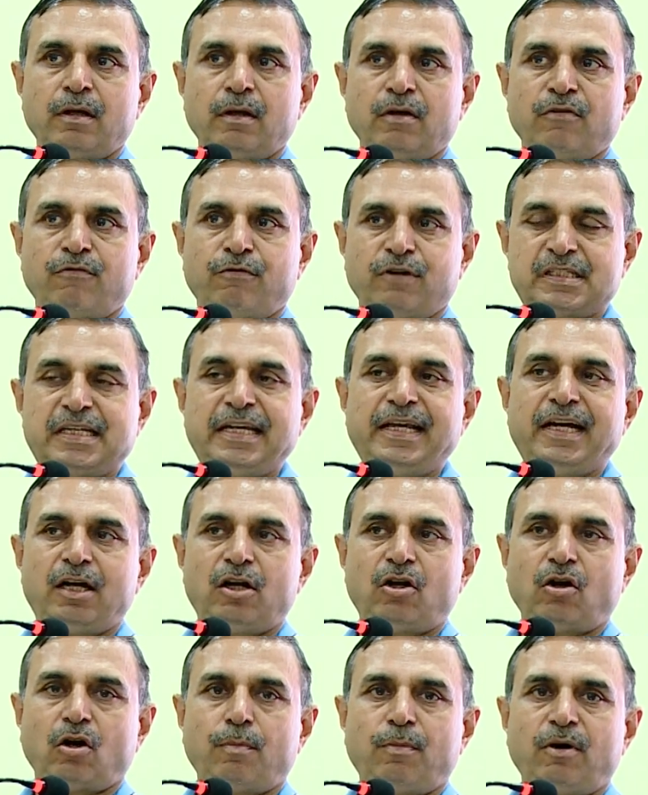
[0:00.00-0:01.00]
Firstly, I'll
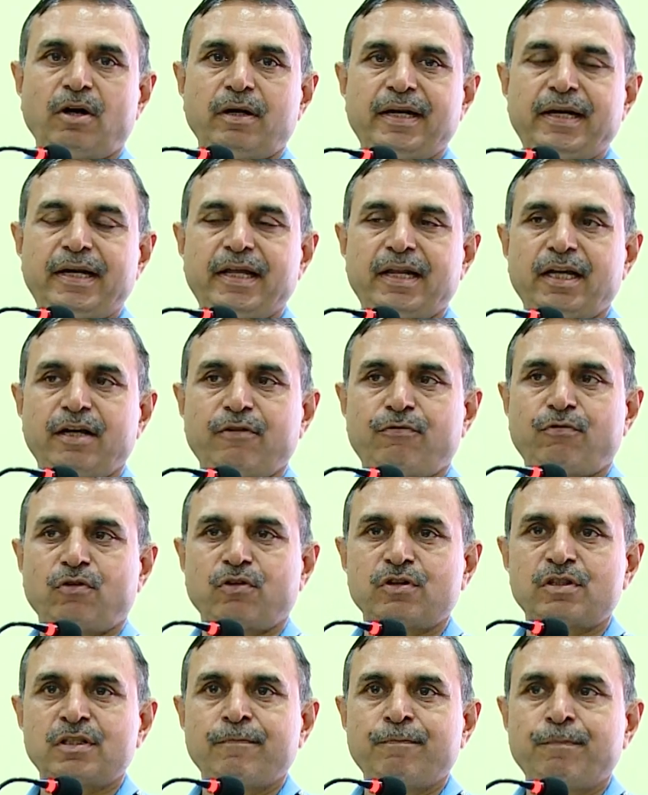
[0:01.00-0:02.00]
talk about Indian Air
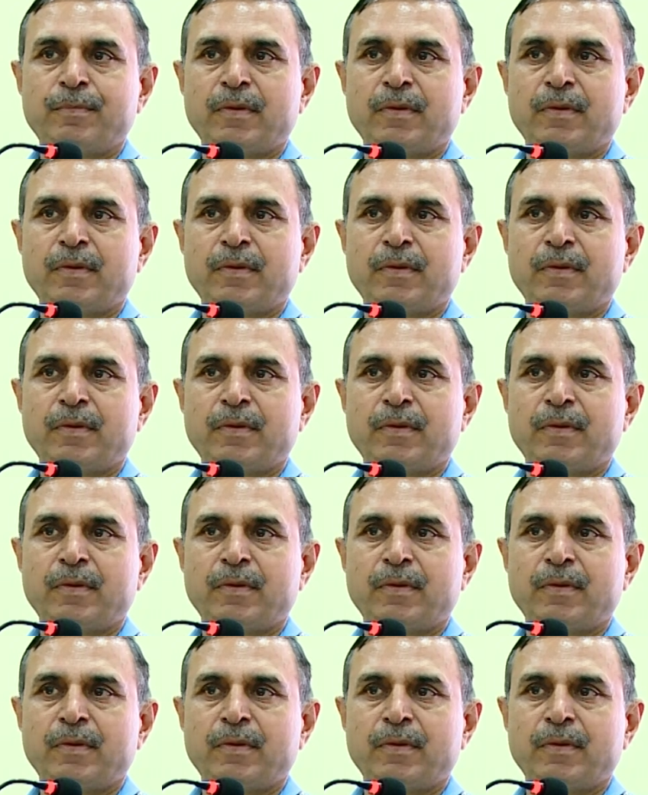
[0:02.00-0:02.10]
Force.